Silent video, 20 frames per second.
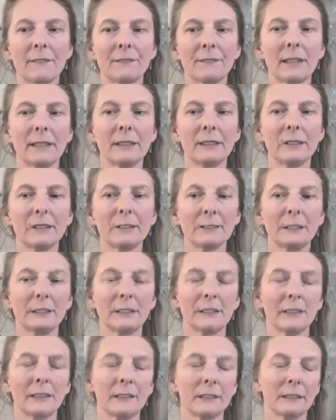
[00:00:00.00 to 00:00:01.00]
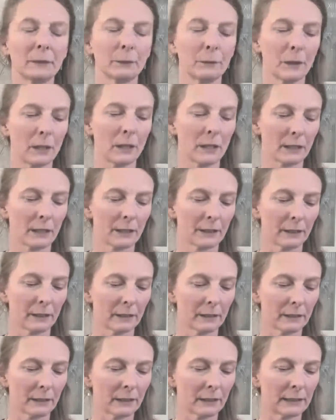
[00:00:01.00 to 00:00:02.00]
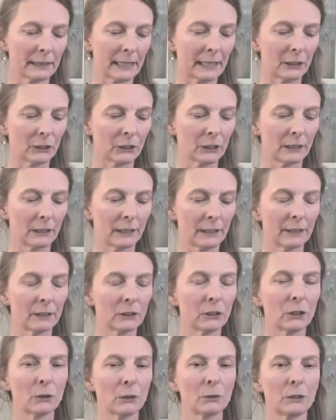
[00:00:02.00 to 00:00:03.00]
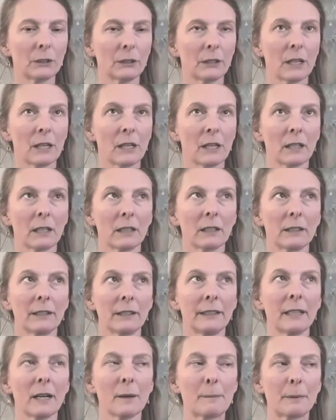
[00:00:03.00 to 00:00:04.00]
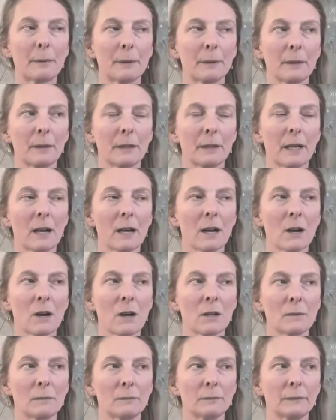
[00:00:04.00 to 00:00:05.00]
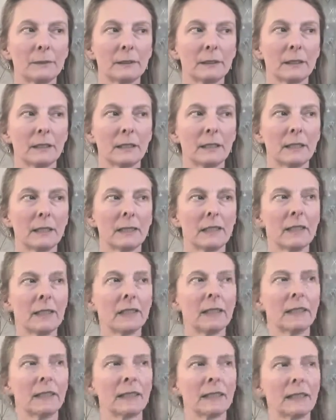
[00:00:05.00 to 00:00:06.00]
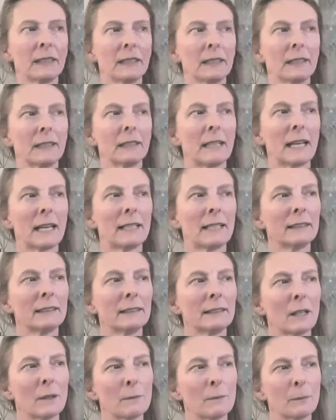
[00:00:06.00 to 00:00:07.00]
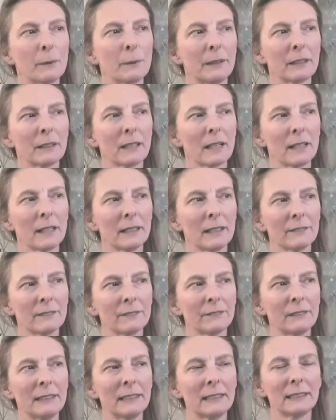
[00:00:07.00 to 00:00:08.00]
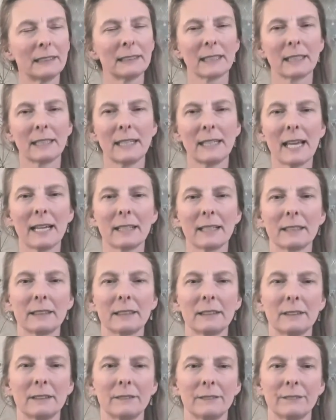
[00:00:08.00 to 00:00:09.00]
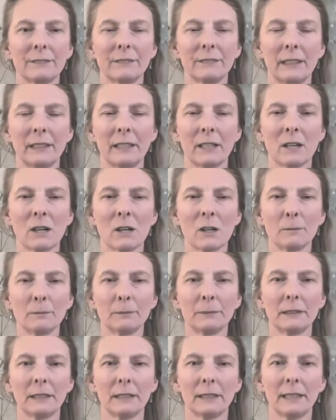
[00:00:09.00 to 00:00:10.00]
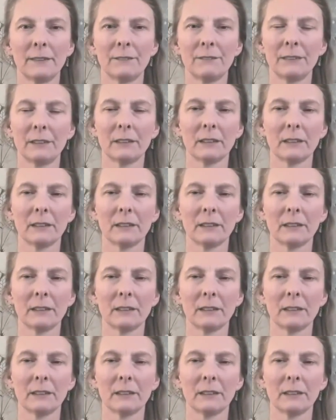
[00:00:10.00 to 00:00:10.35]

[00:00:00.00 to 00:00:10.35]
I find often in this work that the tension in the shoulder girdle and the upper arms ends up with a kind of disconnect for the arms, that they